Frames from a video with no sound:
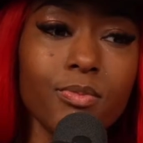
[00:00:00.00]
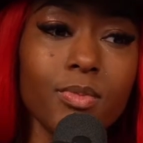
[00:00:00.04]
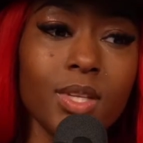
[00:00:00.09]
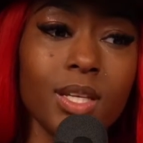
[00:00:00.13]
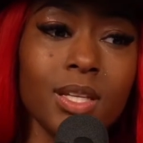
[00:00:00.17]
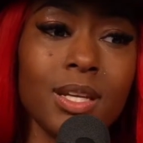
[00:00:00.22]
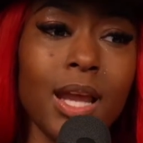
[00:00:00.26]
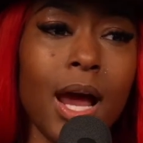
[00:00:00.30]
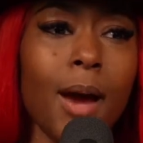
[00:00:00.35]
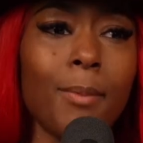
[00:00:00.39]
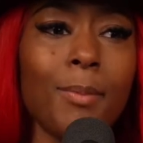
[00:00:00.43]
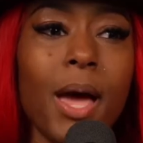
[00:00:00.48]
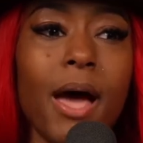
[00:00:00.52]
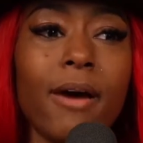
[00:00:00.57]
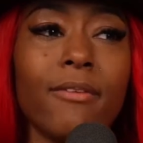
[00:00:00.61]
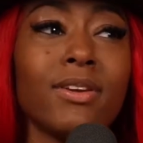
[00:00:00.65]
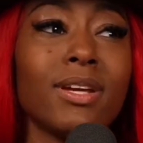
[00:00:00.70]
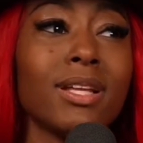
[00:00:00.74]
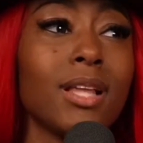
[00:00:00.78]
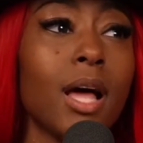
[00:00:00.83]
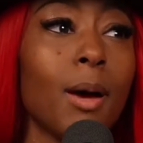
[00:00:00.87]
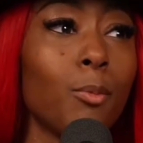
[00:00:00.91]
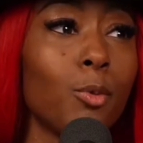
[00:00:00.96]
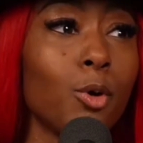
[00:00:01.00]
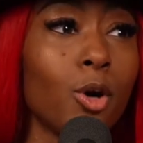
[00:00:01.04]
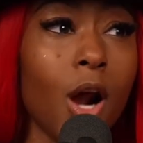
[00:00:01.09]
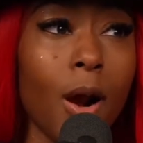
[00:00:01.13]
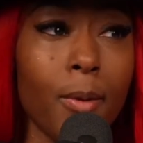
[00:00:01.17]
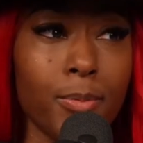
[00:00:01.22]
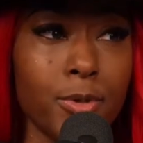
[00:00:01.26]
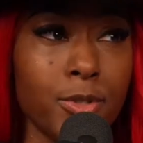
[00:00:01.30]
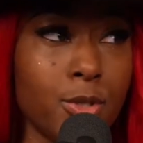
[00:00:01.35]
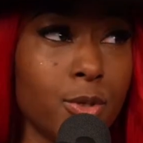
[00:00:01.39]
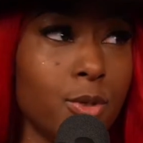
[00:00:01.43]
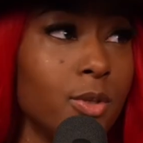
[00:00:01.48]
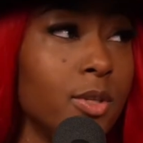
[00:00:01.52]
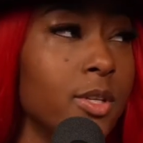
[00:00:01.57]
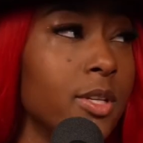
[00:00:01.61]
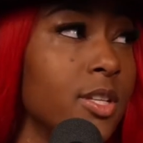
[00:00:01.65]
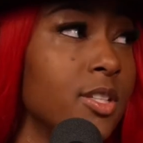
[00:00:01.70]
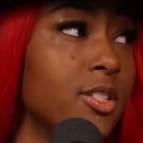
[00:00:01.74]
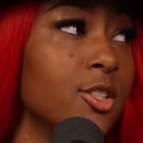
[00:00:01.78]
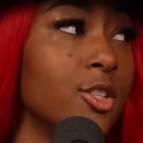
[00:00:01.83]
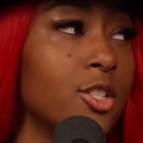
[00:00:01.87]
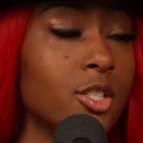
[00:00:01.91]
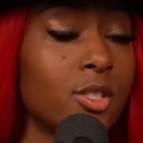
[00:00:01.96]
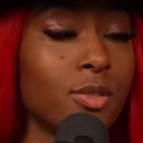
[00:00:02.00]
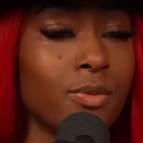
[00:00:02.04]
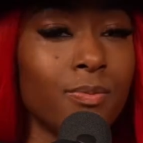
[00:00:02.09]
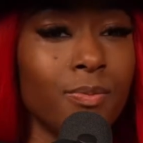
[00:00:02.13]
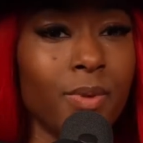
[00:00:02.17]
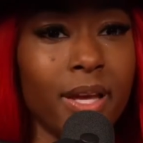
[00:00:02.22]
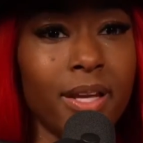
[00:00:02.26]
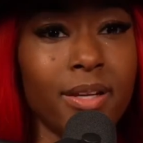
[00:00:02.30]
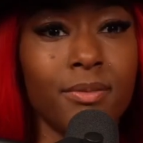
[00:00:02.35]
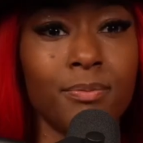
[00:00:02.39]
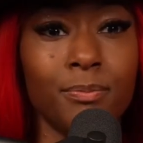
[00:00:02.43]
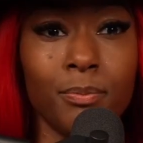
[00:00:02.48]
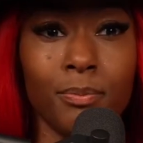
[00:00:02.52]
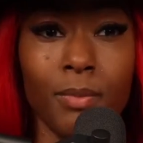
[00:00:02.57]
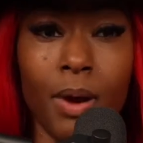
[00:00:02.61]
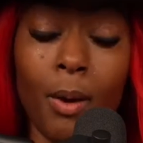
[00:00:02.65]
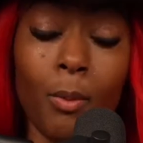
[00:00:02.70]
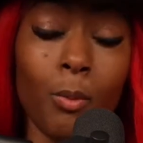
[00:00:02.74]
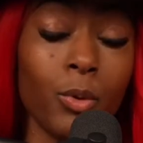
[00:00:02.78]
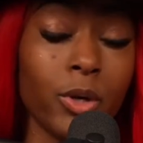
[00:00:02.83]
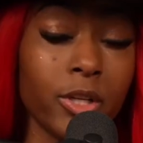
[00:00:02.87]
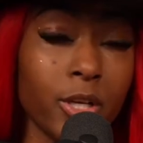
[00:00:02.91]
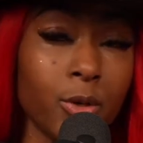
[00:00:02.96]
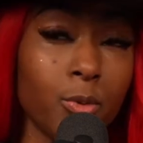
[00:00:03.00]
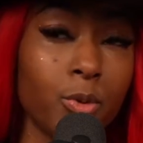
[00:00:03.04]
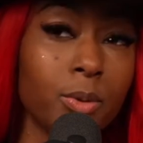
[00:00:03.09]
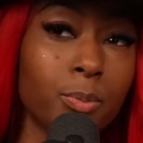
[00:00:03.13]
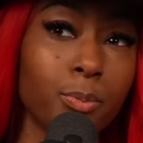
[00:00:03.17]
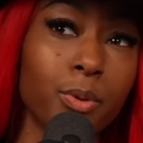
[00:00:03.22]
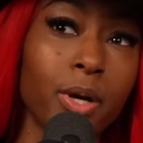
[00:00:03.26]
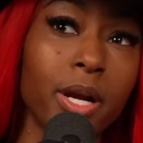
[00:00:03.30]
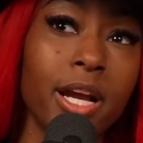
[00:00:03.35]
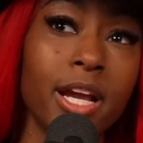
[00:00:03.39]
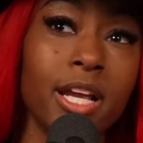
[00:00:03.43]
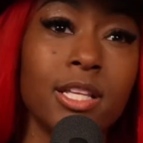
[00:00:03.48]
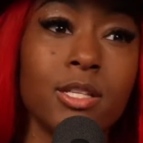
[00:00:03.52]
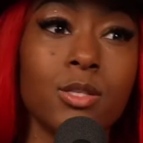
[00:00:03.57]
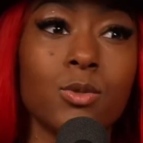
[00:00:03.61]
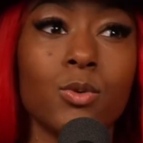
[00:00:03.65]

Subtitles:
now I'm having a lot more opportunities. There's like working with brands,